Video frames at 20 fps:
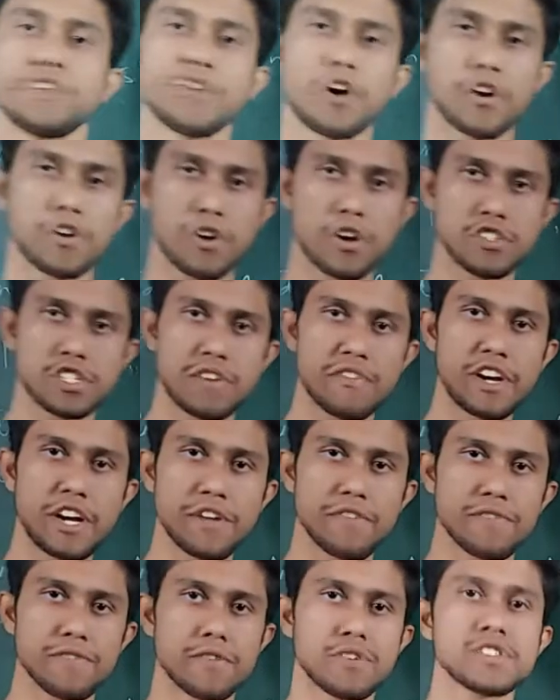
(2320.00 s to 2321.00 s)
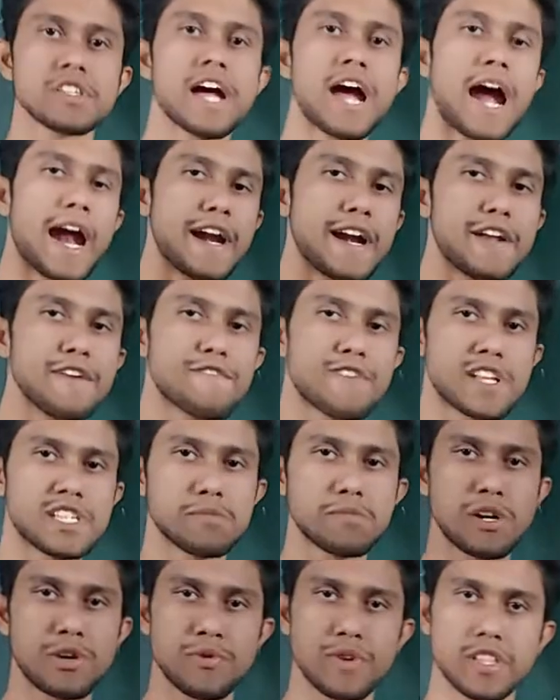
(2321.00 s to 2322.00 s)
the non-conservative force and
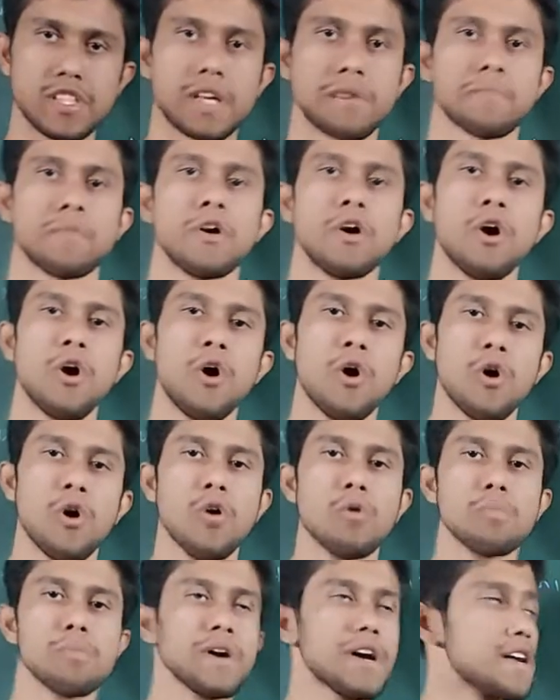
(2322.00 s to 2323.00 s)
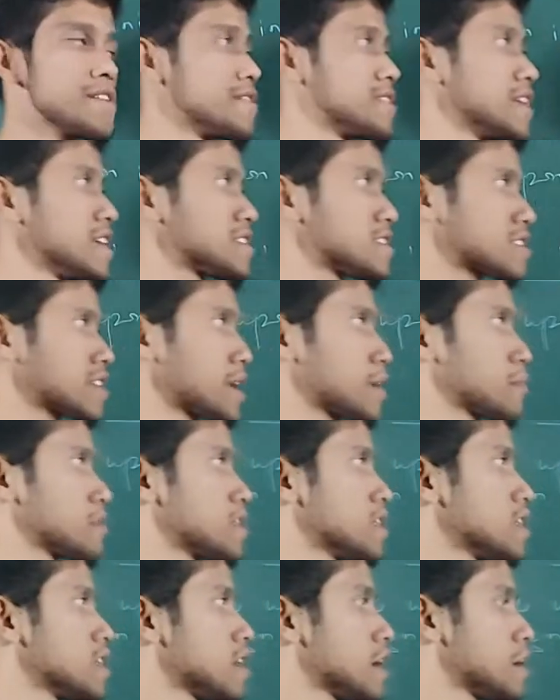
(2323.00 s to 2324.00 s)
difference between them. Hope this
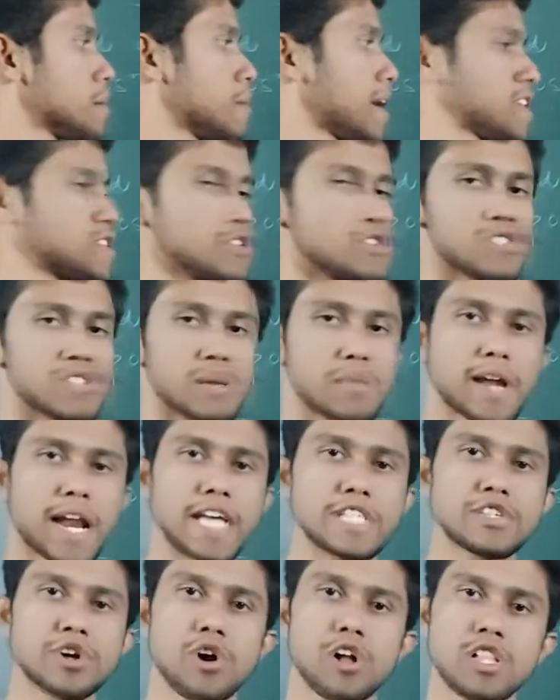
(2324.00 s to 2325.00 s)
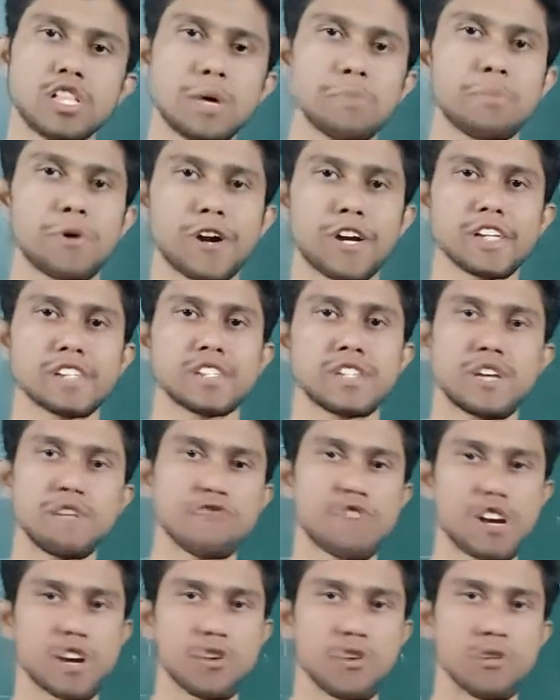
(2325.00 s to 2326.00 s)
table makes you summarize all the points
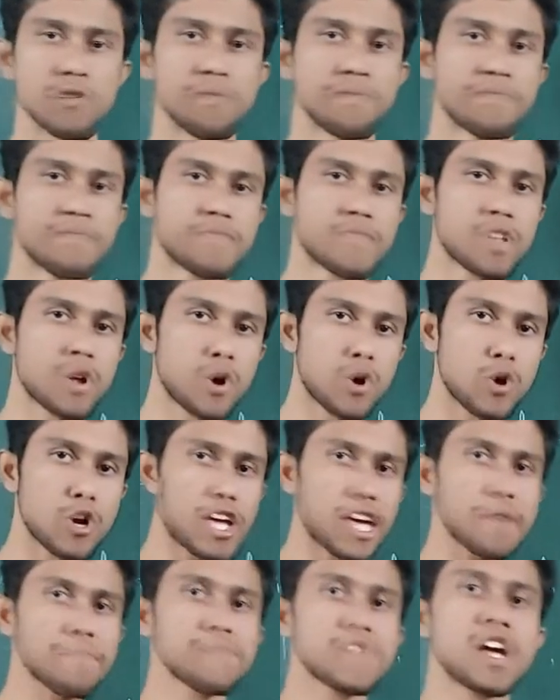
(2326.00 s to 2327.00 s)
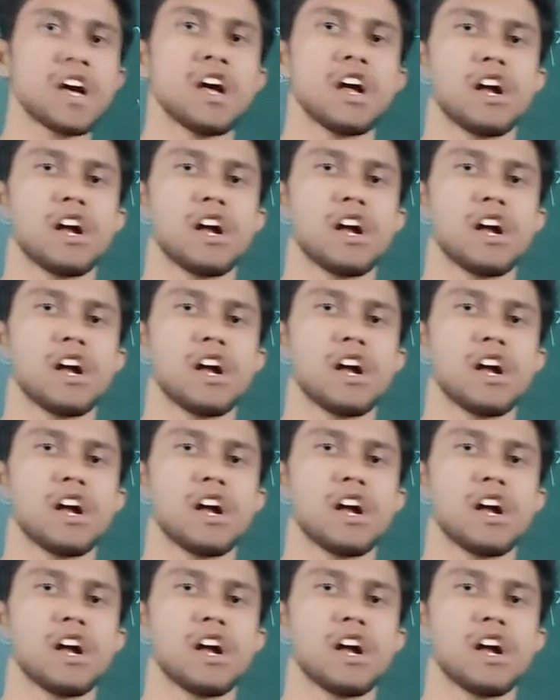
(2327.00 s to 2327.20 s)
in one go. Okay,